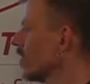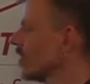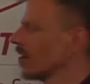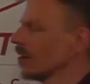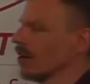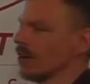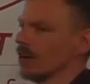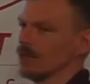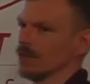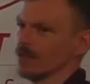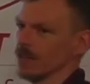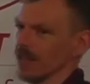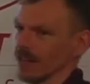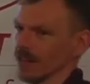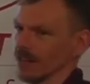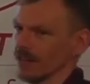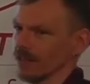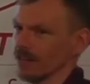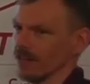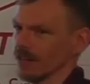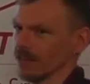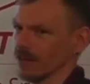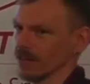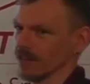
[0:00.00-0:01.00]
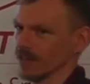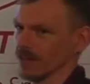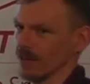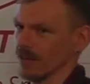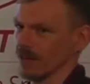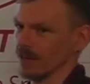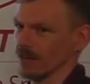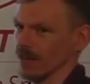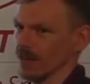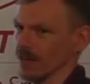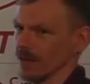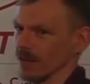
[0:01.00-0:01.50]
the codec, for
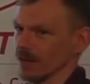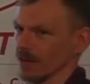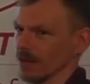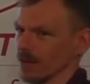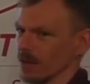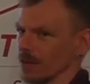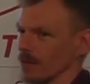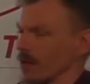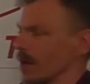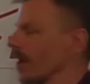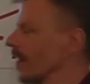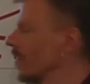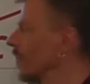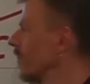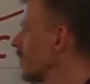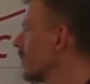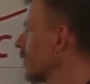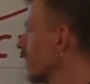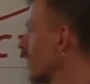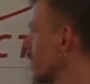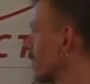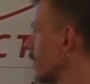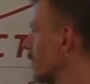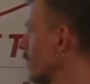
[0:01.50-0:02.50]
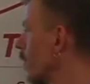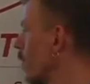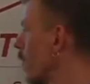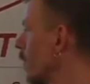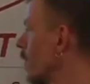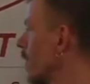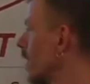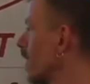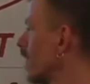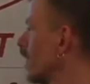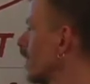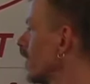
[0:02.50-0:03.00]
example, where the
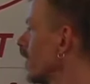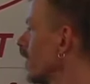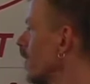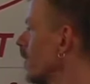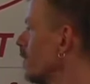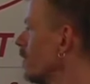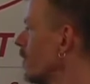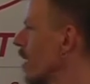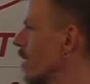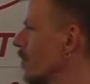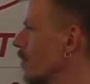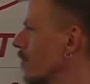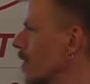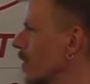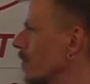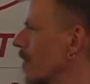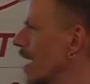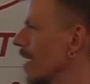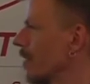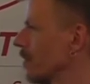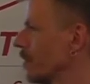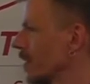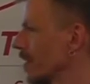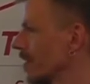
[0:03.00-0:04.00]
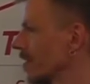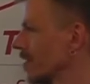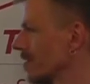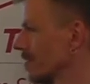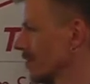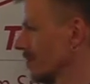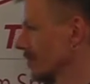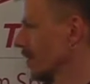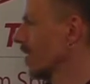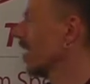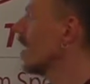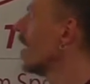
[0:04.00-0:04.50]
64-bit, the memory bandwidth
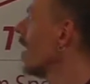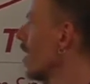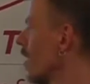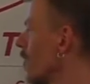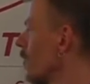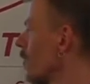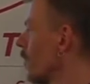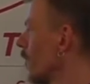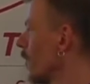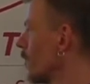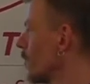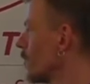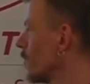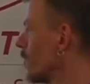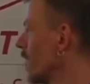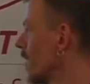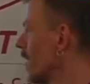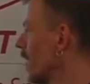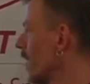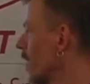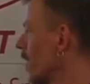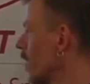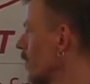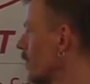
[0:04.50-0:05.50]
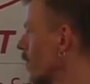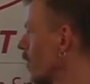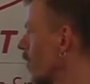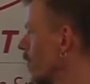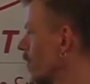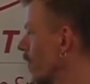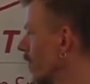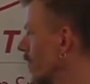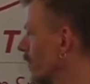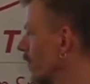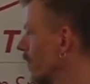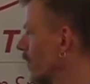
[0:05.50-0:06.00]
was really a
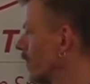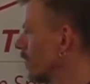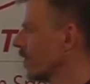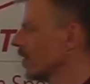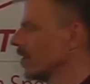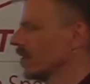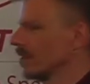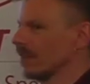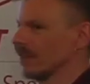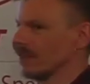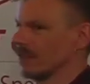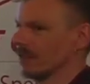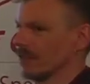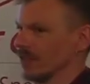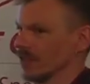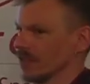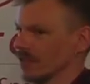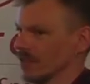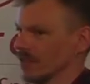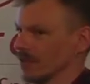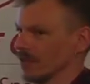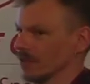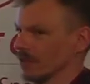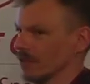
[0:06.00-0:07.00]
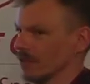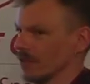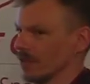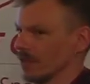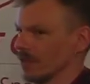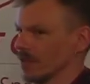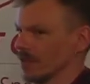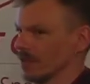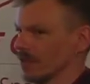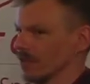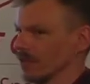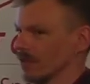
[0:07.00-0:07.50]
problem for the
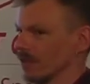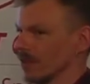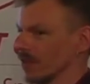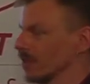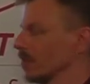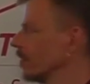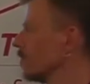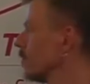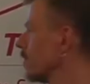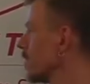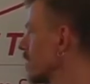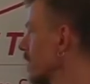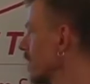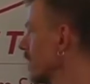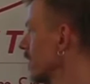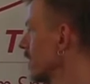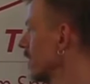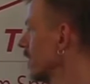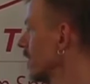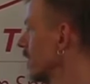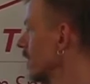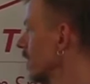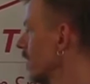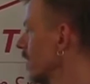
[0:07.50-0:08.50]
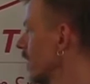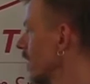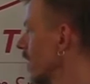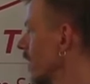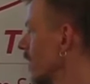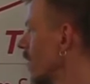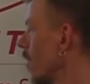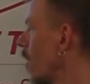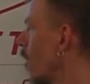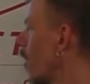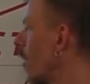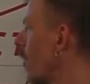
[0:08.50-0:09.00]
64-bit virtual machine,
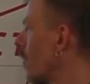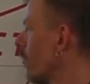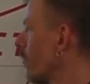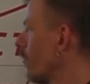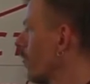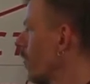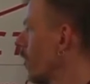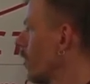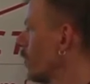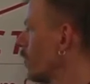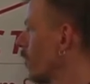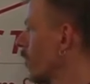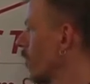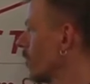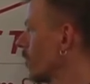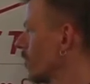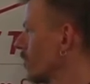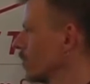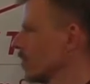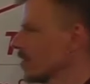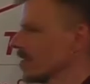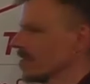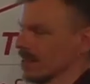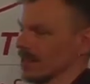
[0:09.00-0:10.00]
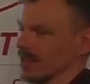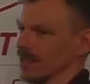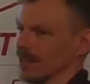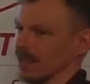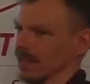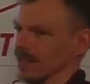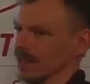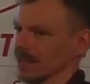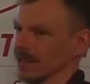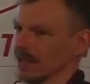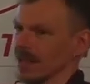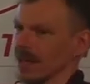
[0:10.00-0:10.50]
the half-word virtual machine
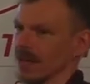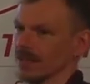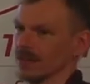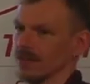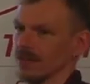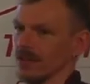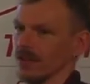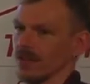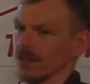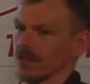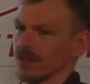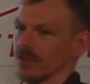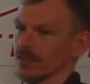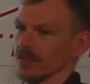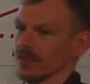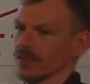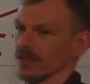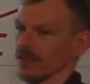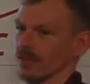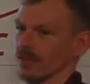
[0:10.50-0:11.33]
is as fast as the